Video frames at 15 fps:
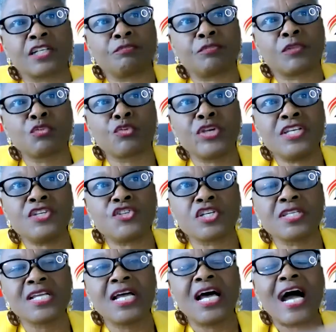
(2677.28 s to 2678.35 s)
up the
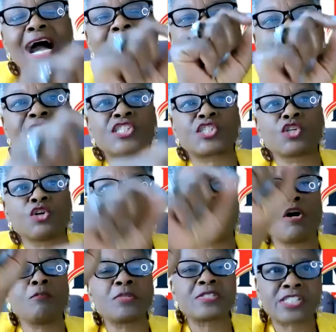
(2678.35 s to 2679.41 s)
region. Ice
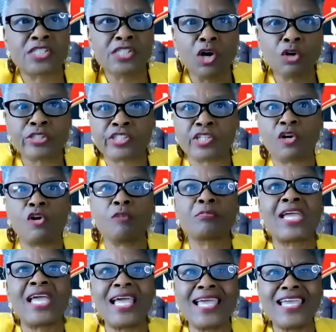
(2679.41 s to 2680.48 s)
storm, snowstorm
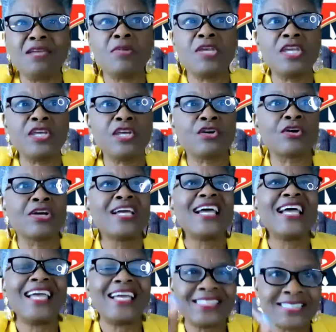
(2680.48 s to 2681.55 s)
came here
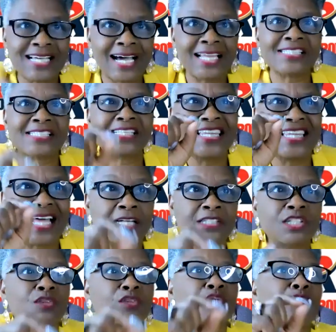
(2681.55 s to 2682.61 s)
in Dallas and
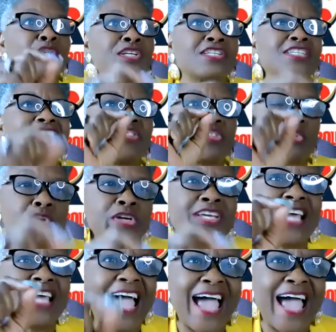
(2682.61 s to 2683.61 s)
locked up the region in 3